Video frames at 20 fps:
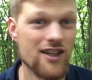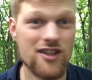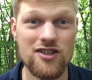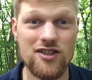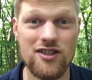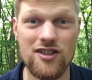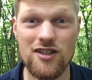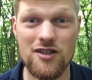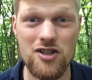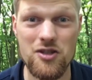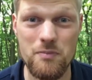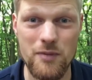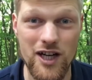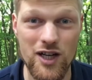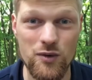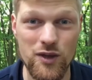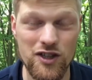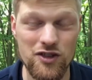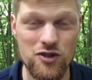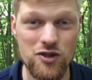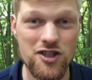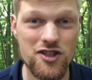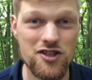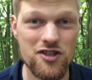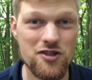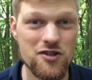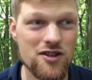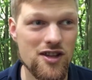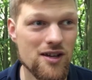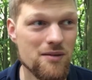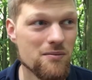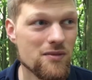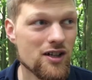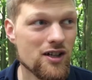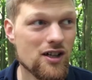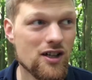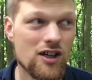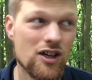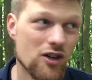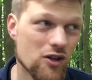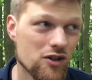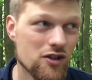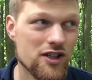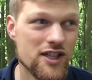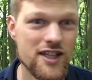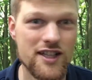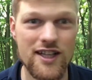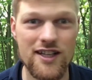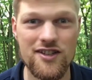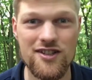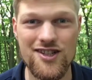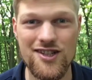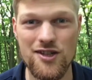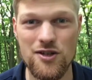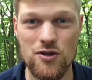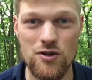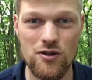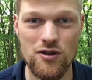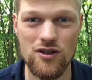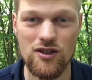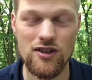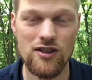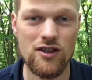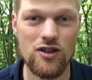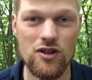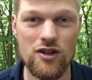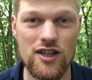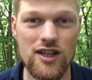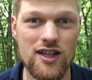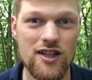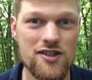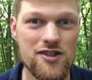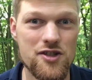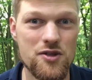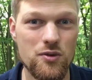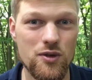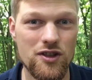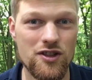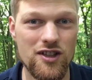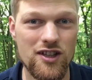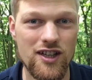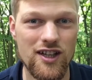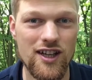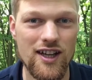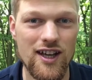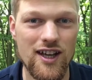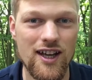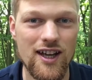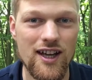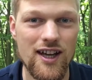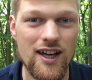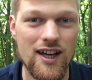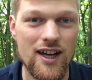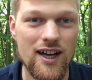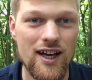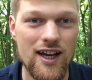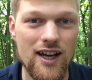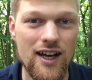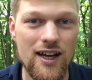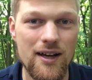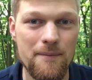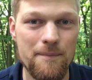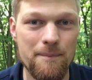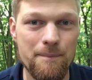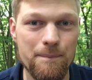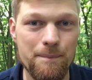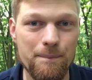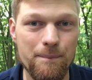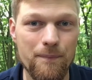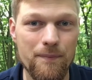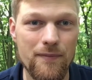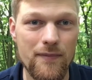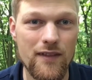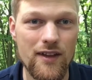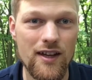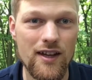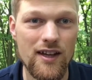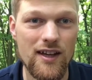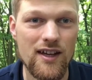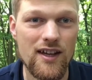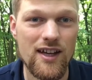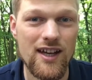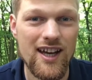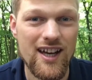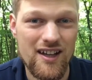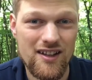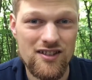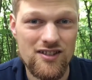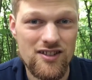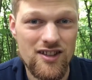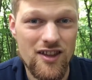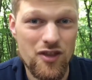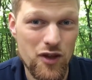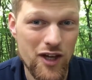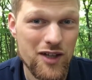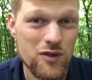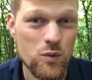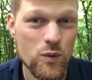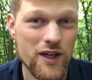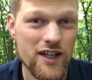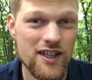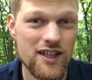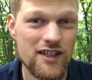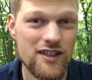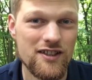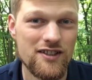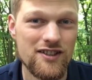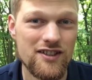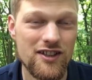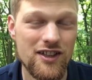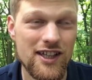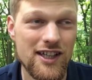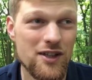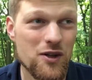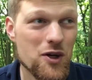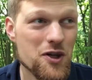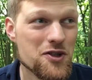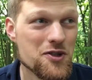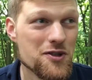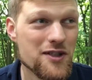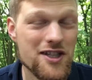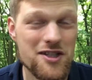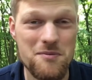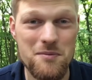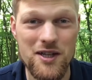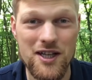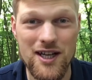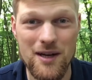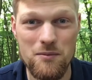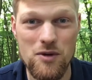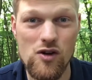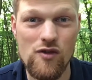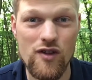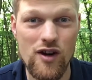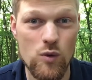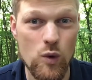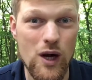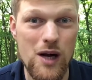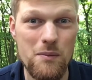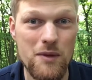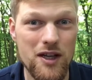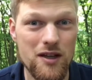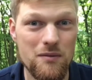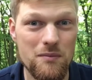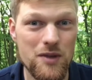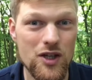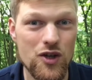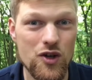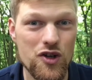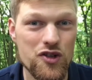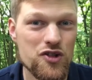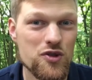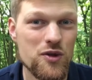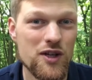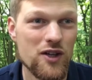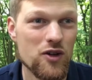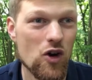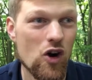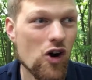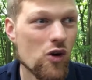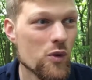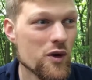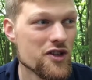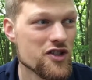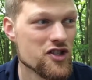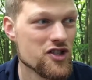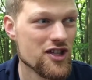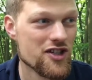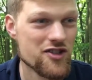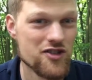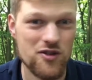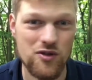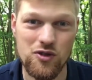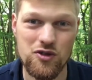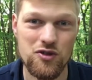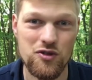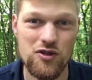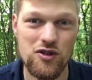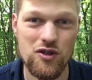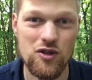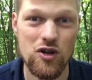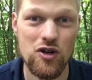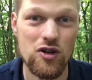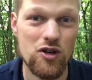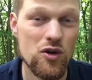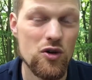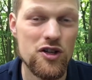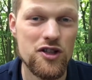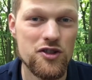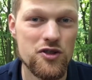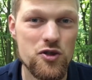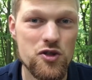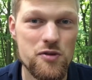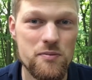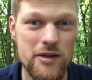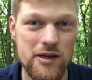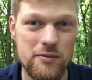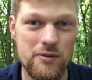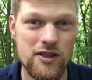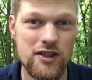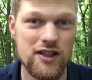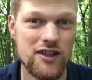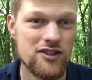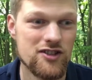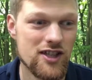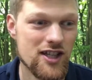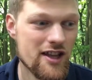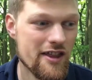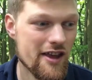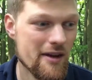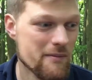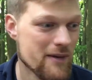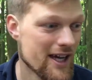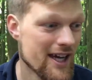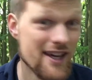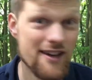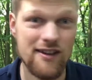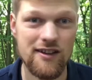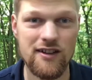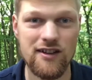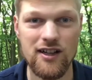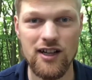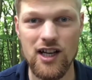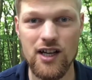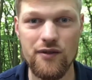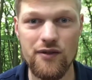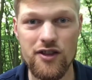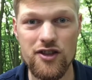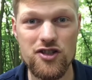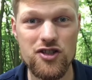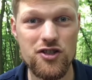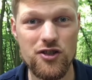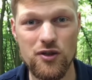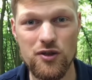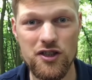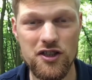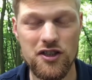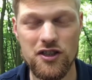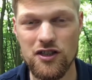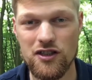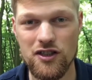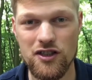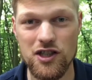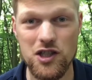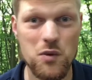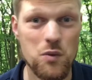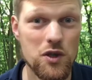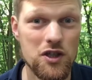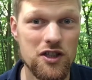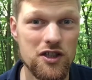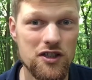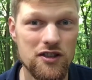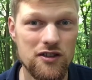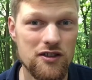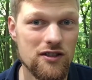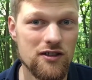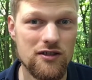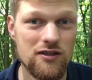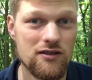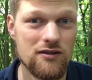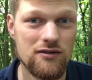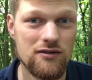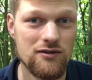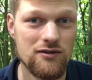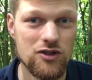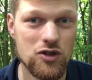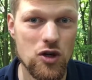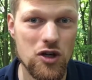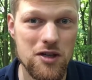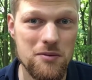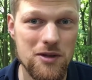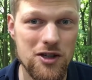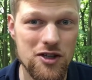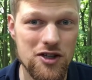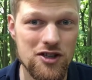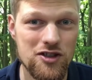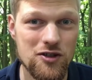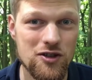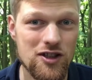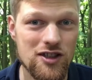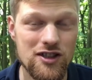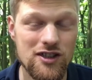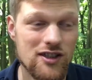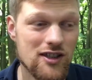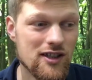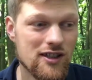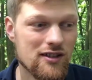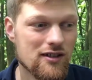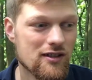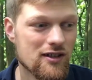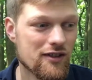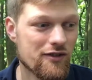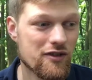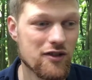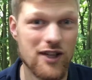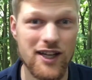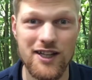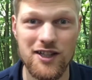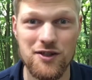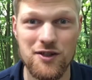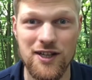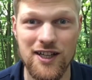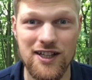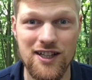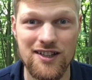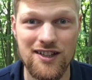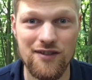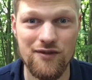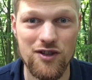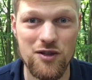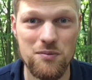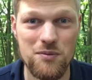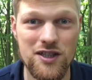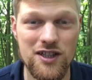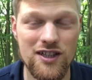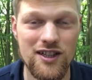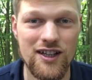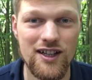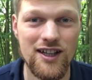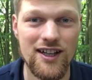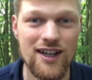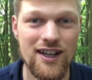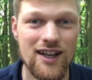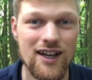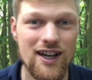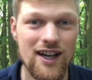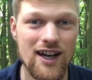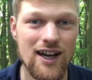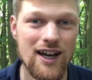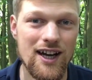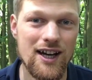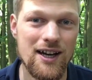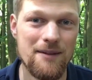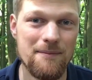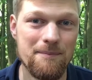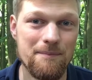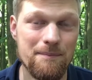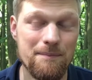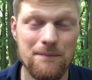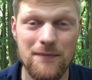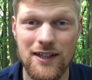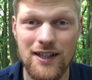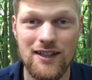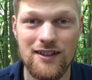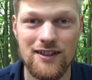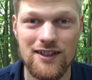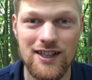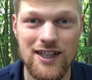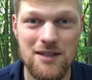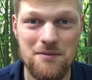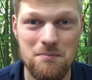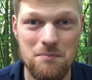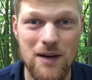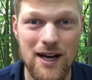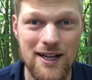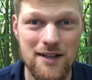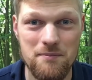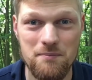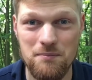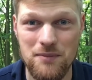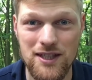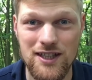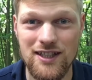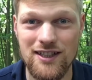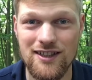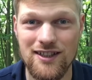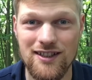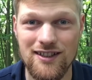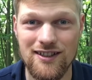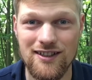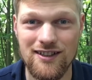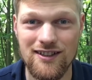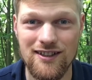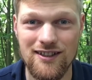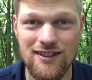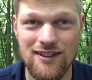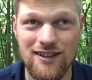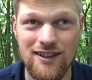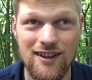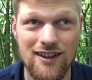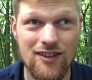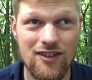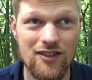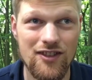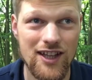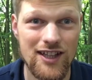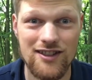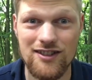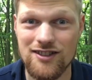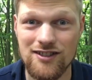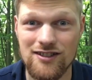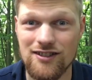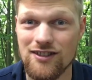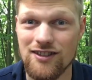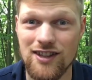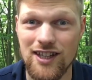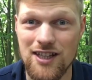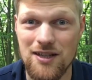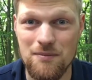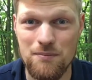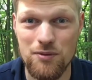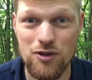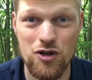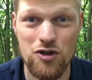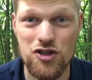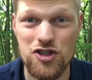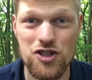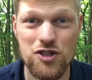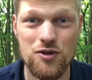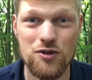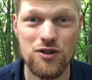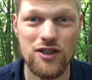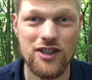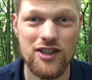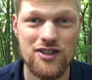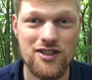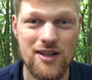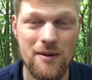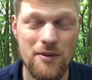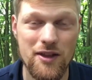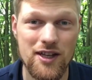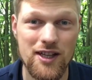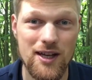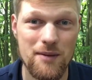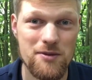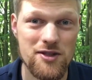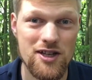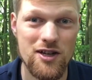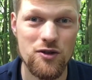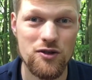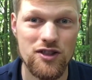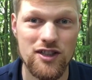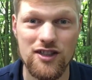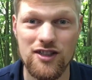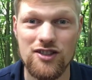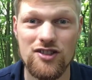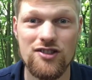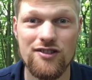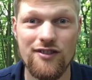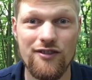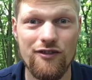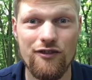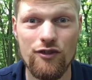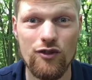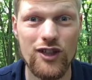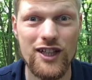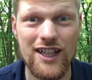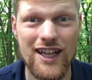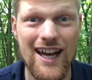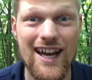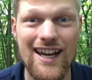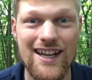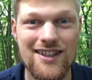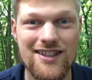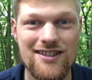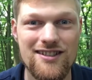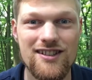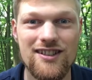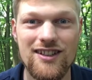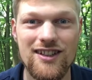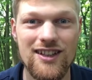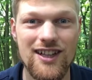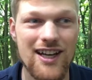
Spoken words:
Is it inspiring to listen to them? Okay, yes, so, okay, let's do it. And that way it also doesn't become overwhelming, because you can always just go to your local newspaper and tell them, hey, I have this story, you wanna talk about it? Or like, if you like, you can interview me. It might be that they approach you and something comes out and it's free ads.